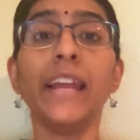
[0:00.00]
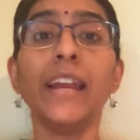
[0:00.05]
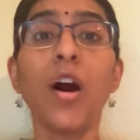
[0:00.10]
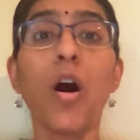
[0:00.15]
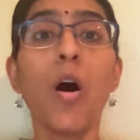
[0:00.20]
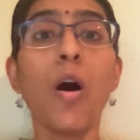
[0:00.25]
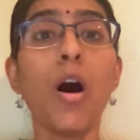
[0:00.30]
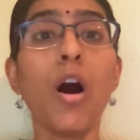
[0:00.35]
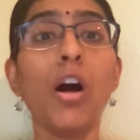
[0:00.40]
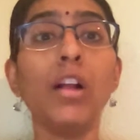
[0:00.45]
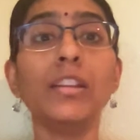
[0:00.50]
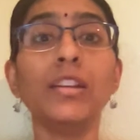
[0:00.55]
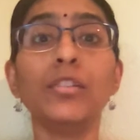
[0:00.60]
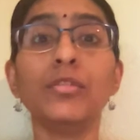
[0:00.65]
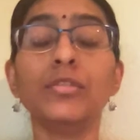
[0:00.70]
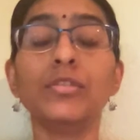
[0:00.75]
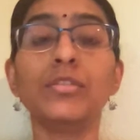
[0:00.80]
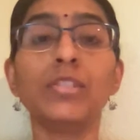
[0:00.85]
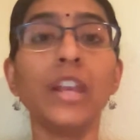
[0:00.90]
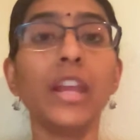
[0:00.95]
all
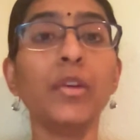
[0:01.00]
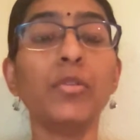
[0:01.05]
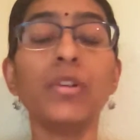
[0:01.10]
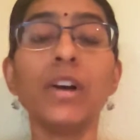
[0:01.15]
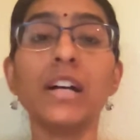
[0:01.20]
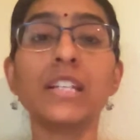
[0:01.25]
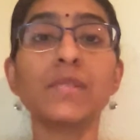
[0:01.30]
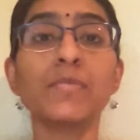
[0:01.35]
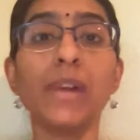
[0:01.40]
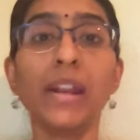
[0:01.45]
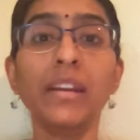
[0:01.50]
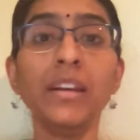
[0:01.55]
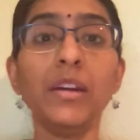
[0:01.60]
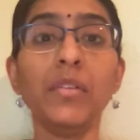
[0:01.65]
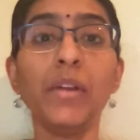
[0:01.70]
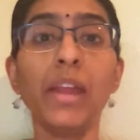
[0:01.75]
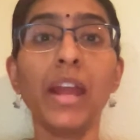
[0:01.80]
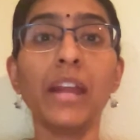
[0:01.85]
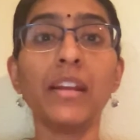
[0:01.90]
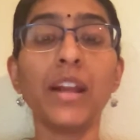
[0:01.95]
the 3 yugas went
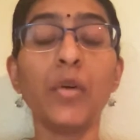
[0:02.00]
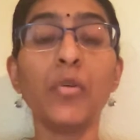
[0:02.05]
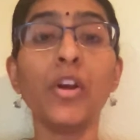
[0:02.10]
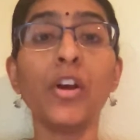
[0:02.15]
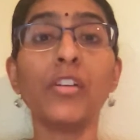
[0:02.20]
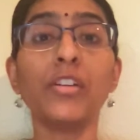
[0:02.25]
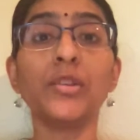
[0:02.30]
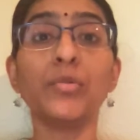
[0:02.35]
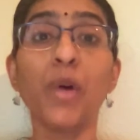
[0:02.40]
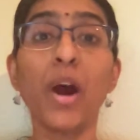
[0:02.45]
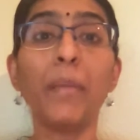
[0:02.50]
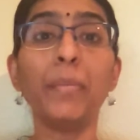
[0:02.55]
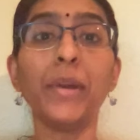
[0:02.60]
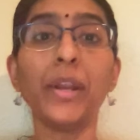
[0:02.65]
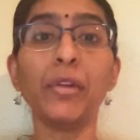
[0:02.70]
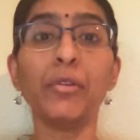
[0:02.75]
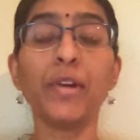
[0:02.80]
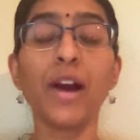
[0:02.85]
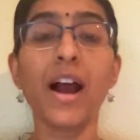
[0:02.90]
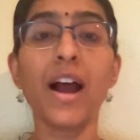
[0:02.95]
away, and now you are in the
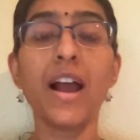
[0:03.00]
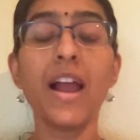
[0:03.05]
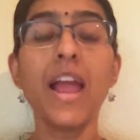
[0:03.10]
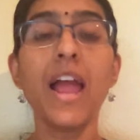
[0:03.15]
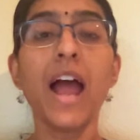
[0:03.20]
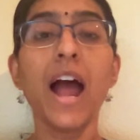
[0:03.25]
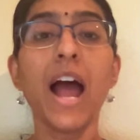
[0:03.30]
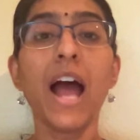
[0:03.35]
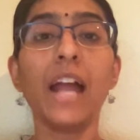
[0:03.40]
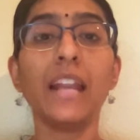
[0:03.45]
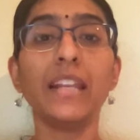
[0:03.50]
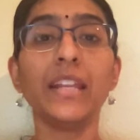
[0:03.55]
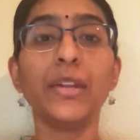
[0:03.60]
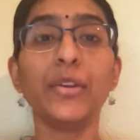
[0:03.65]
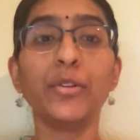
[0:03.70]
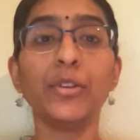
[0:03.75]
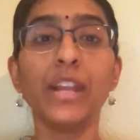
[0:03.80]
Dwapara Yuga. And